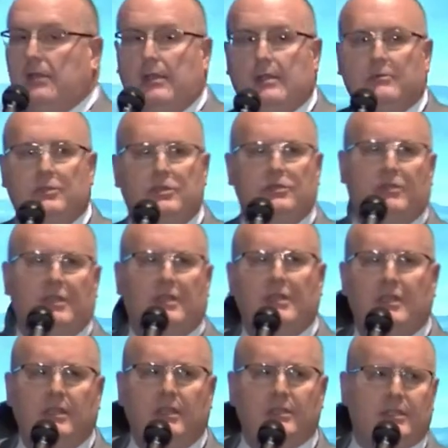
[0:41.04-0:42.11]
imagery
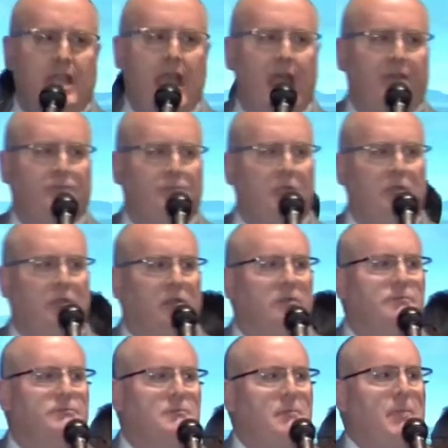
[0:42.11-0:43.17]
is half meter.
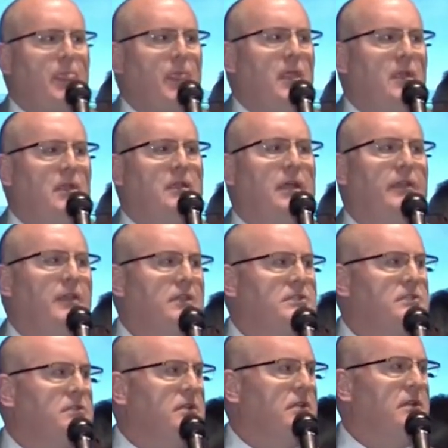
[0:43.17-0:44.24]
Now,
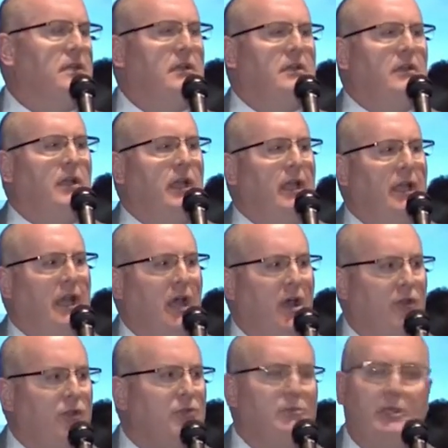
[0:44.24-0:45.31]
this
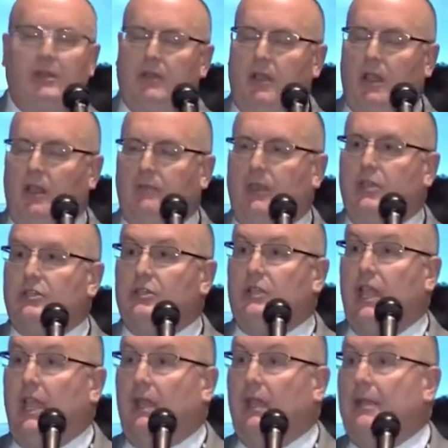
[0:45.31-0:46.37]
100-meter elevation
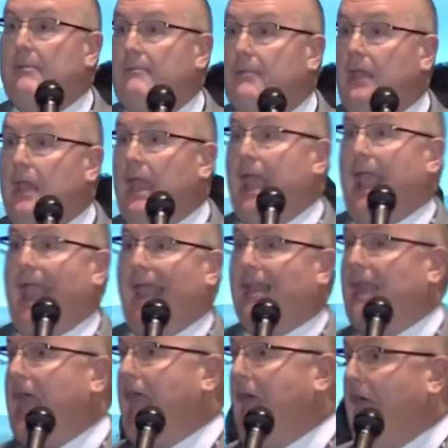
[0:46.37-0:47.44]
data and
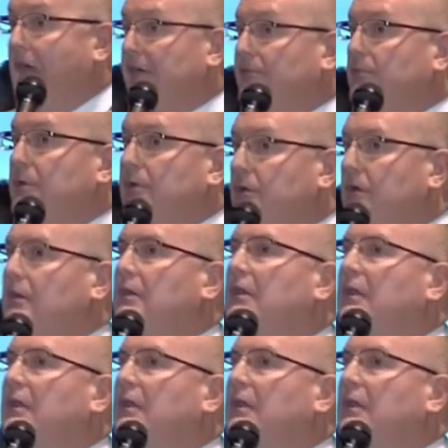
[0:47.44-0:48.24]
half meter